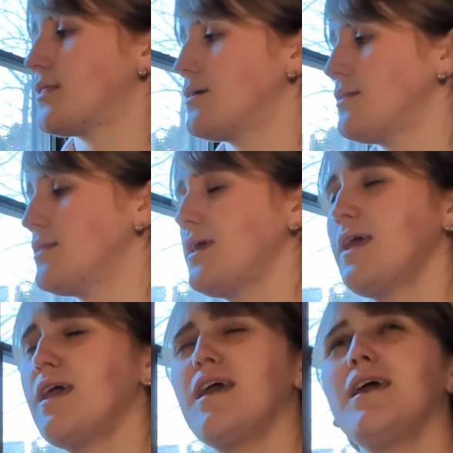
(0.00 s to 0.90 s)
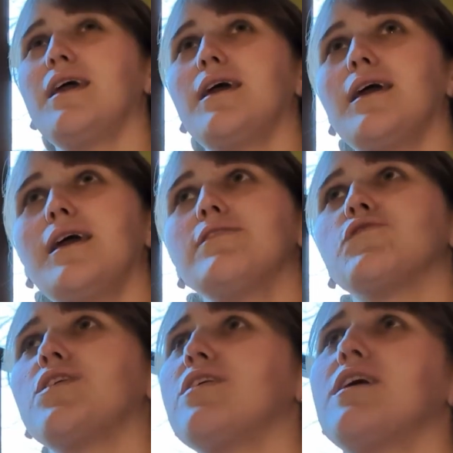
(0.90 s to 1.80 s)
The leaves
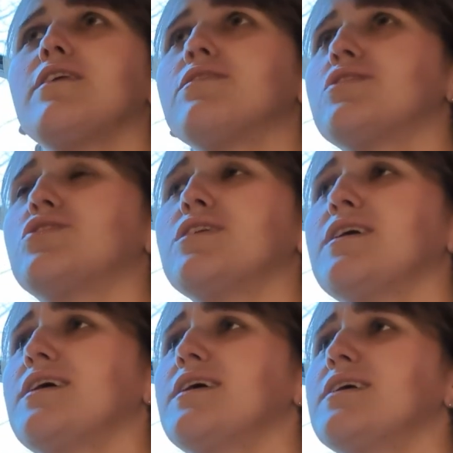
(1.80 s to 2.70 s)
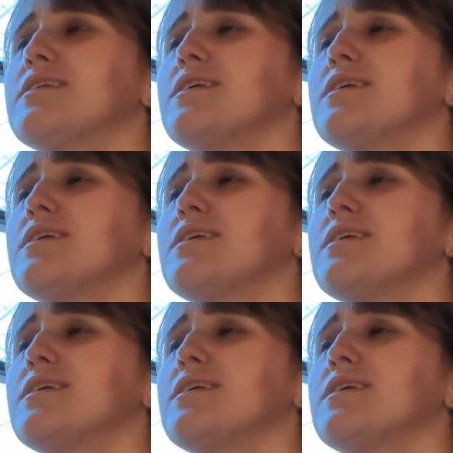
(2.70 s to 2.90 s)
fall off the trees,